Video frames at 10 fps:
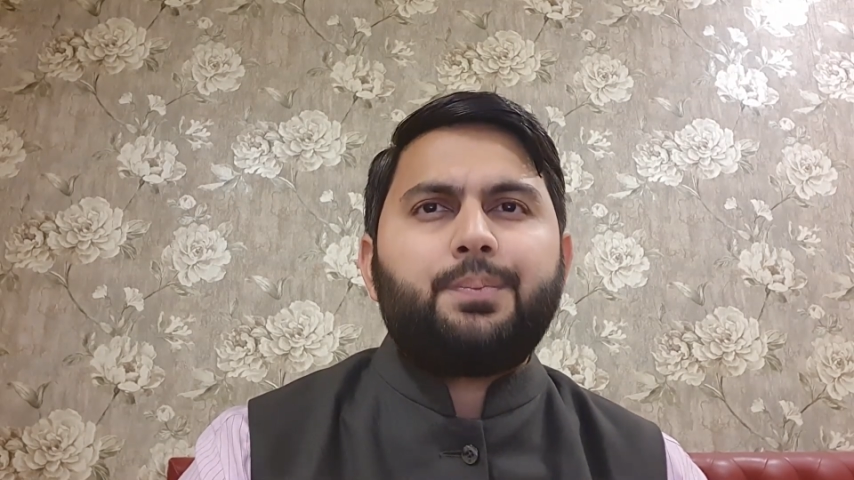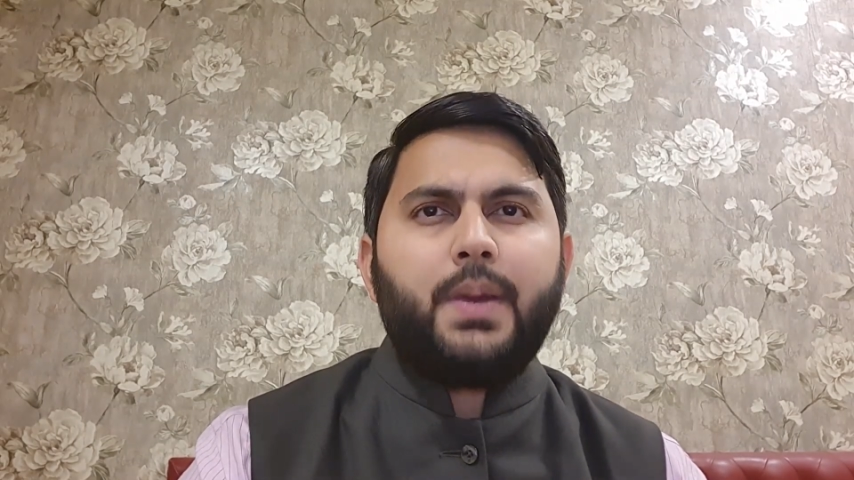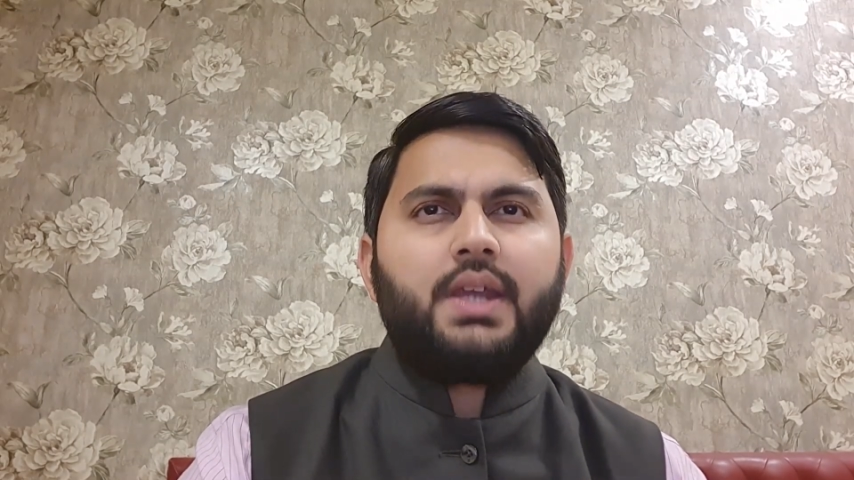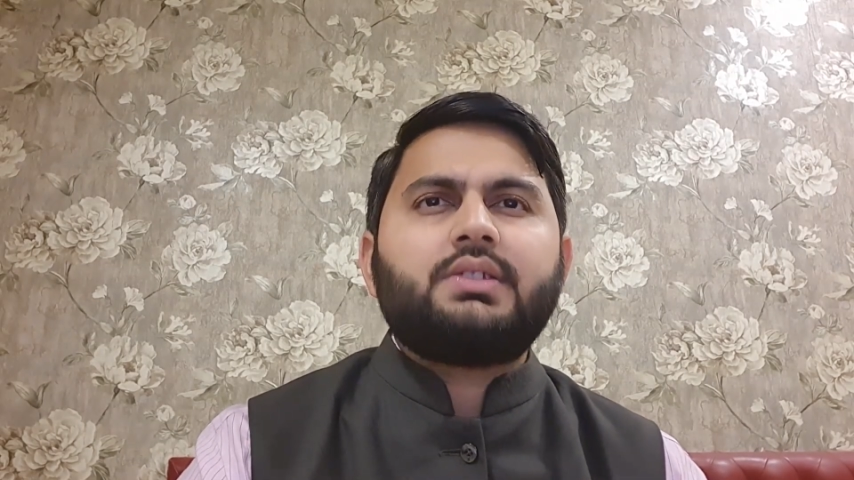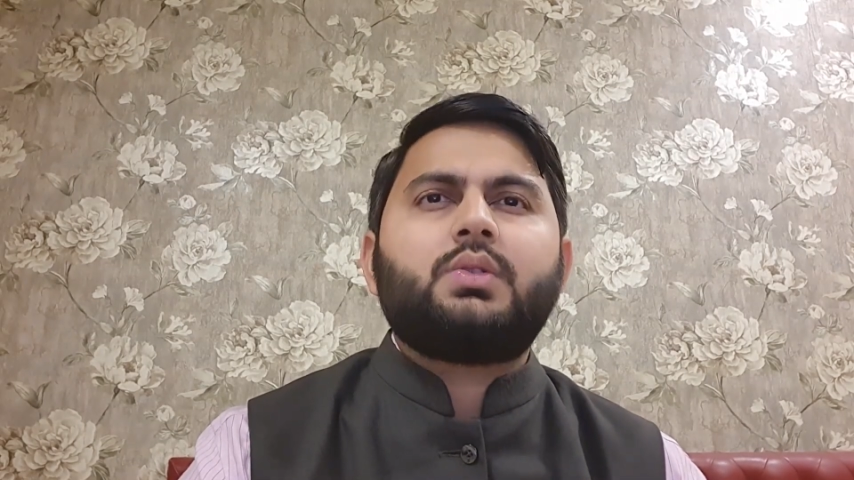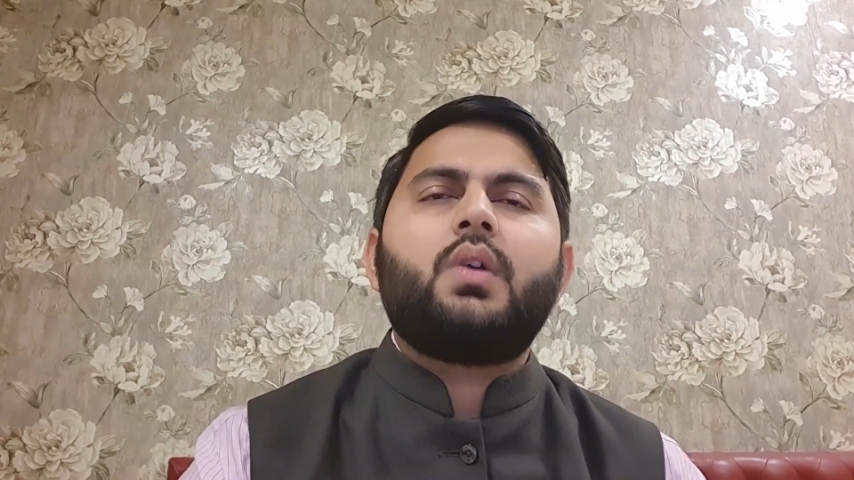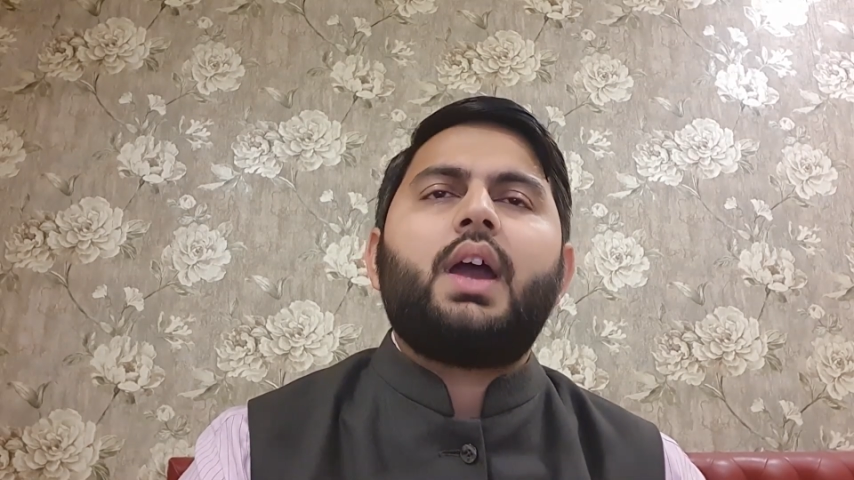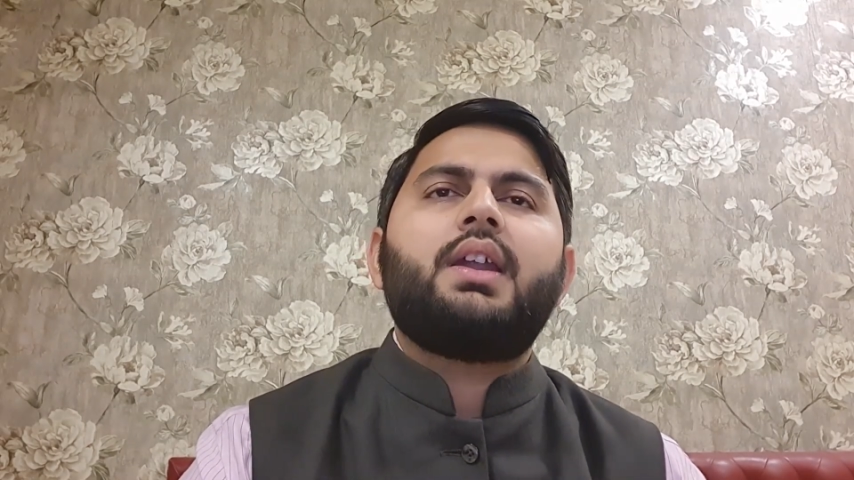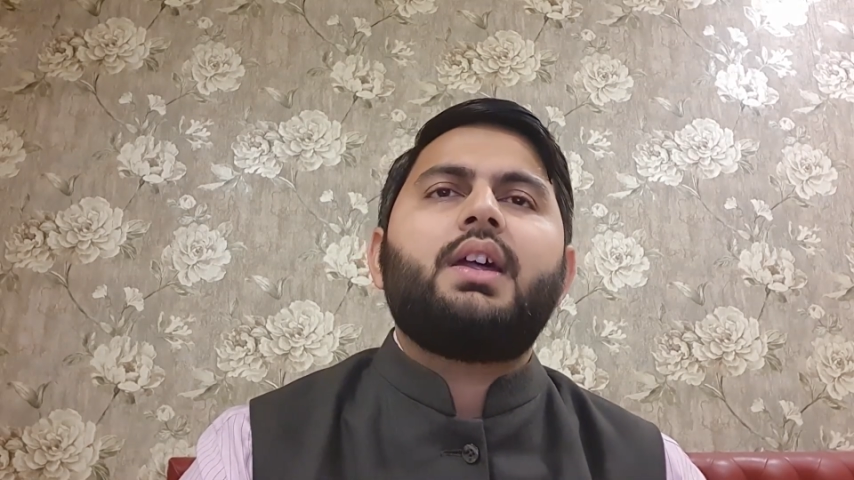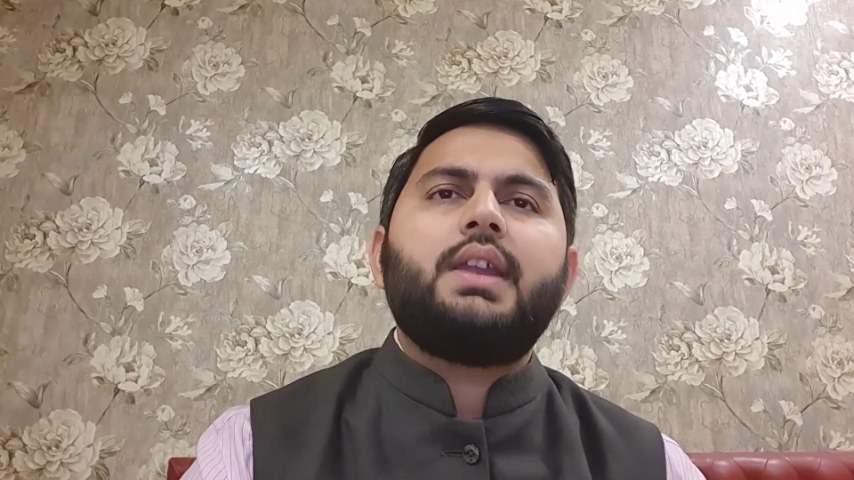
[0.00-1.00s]
piece
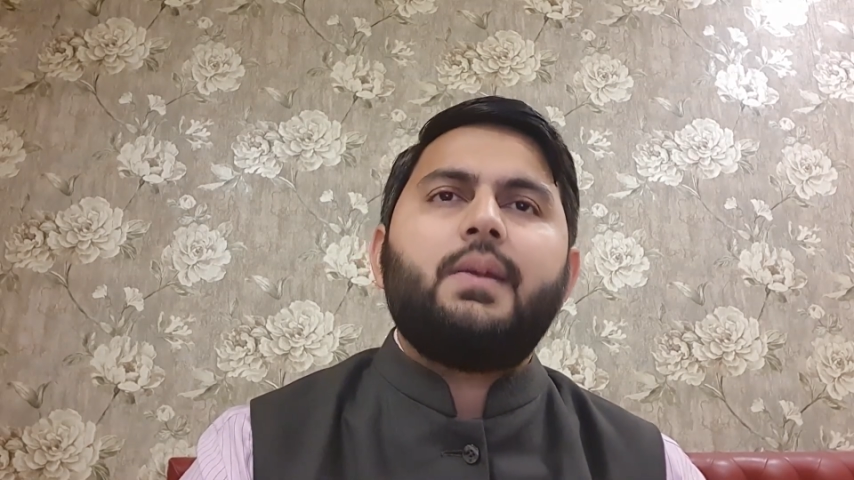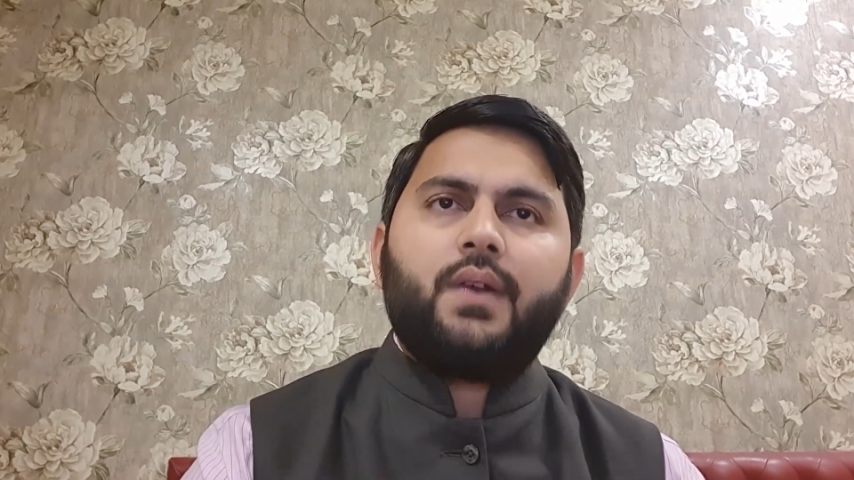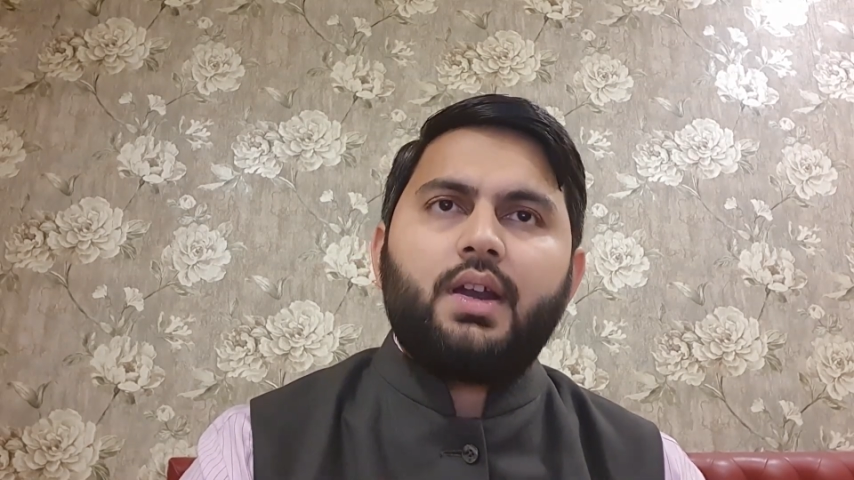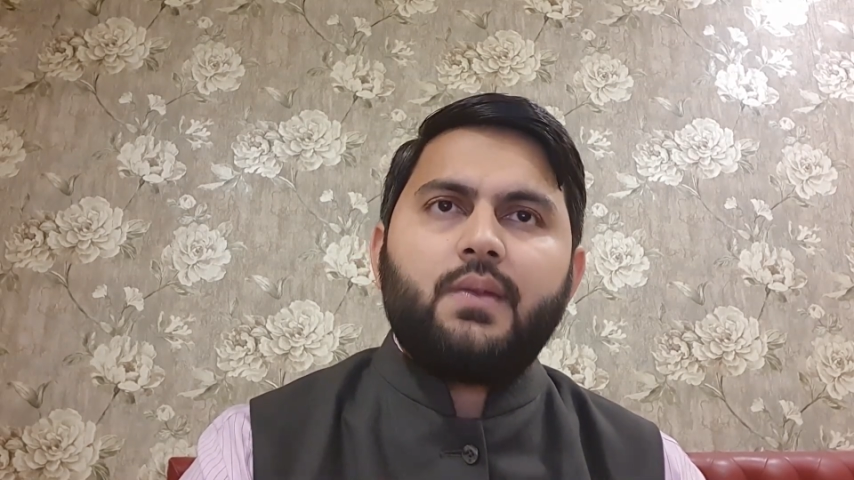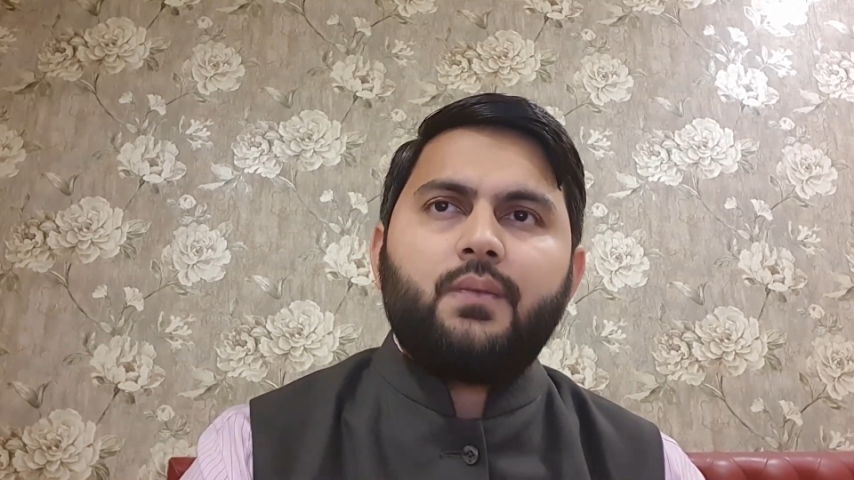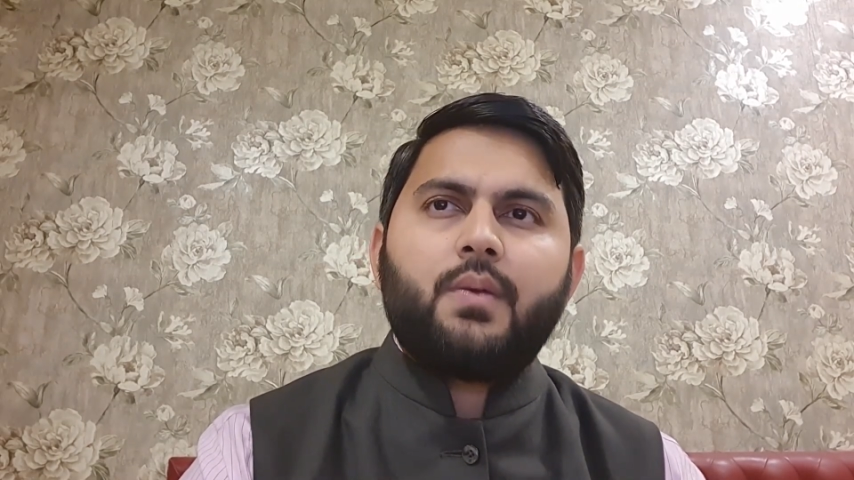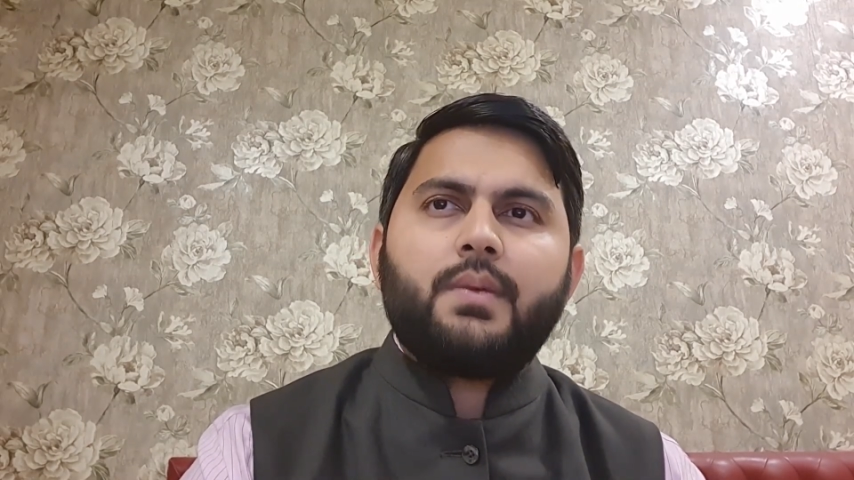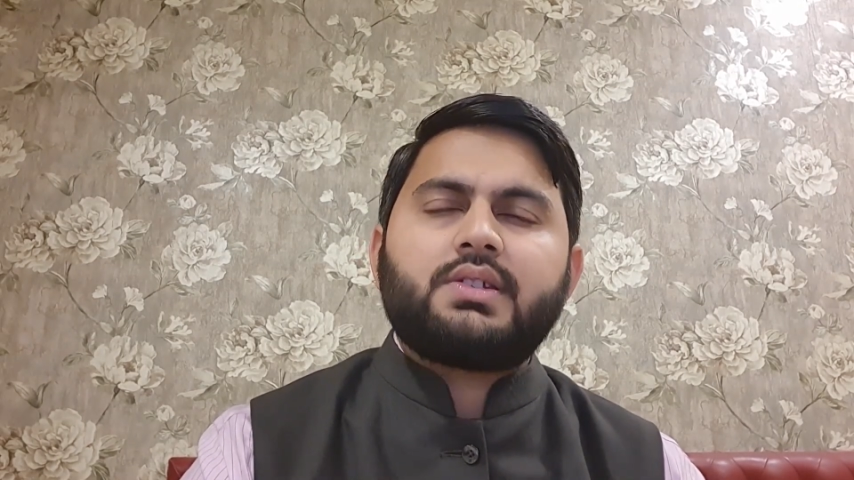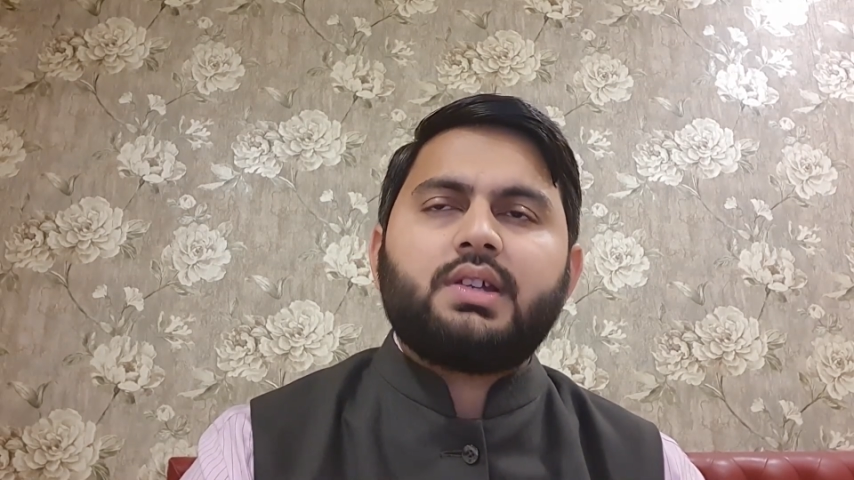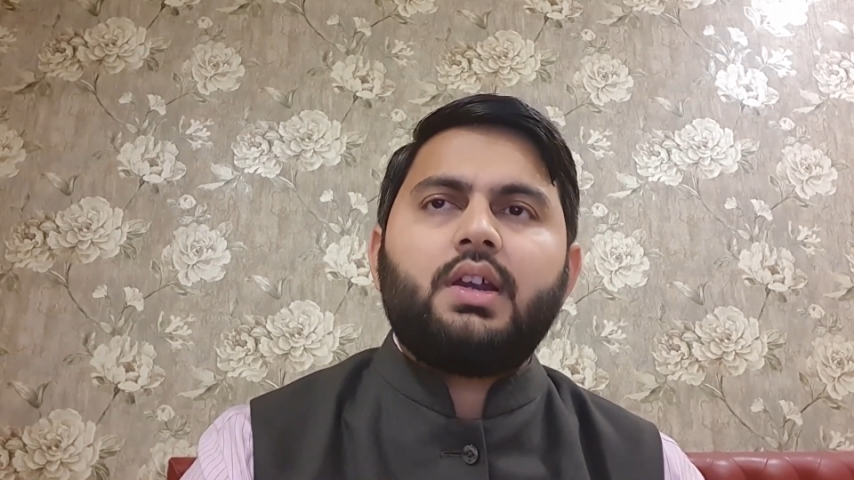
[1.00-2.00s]
together different
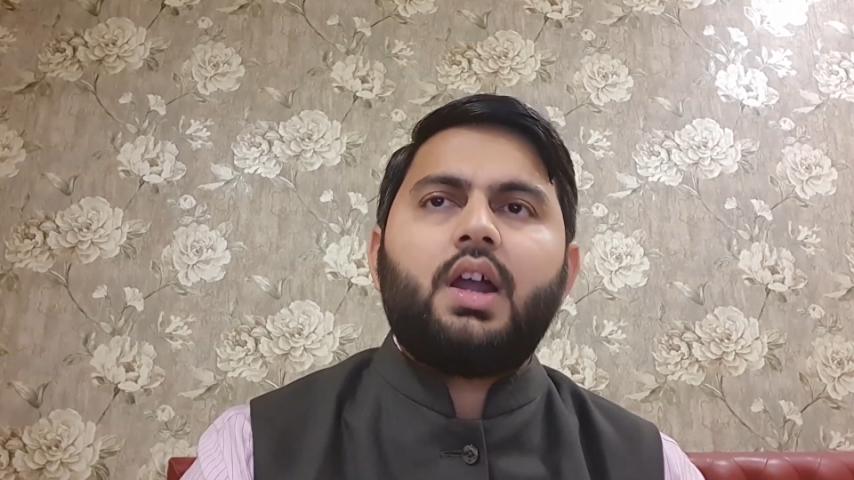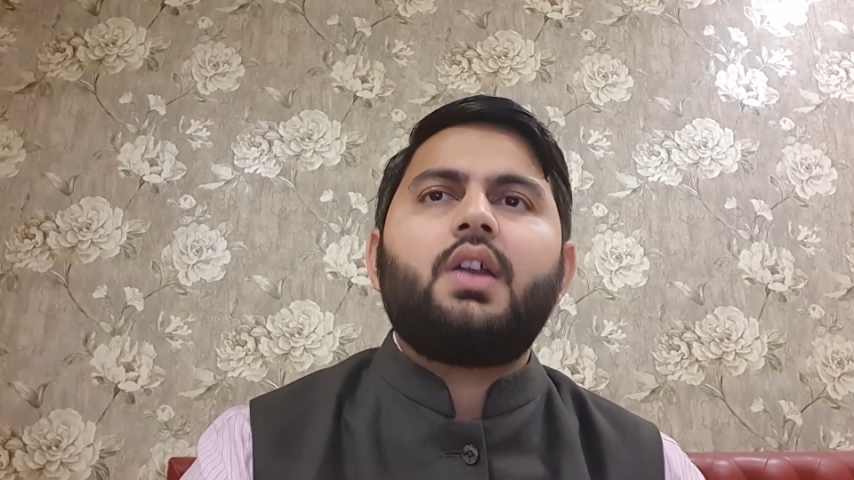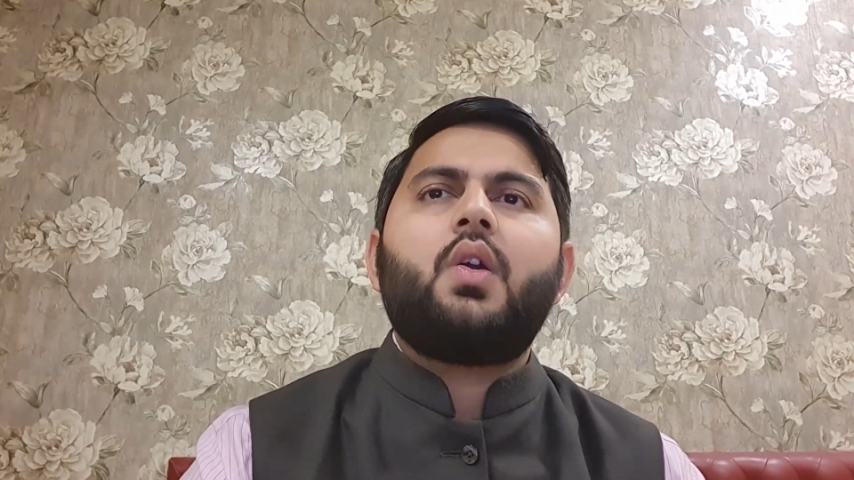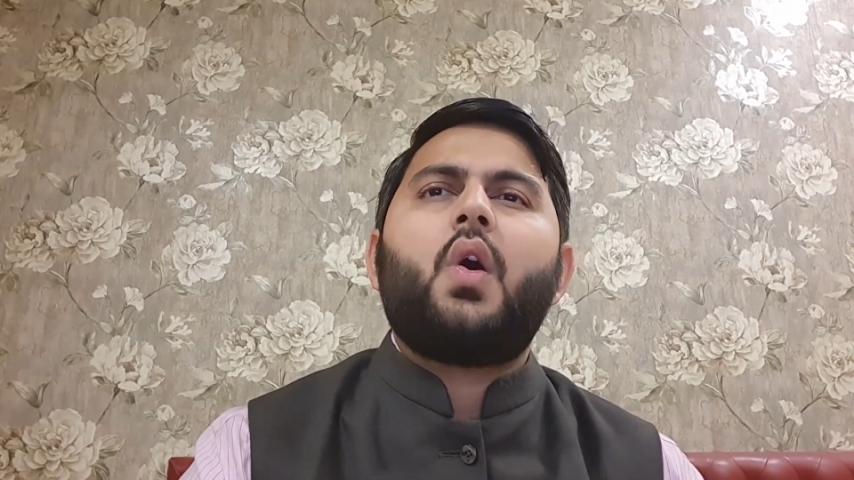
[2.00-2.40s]
information learned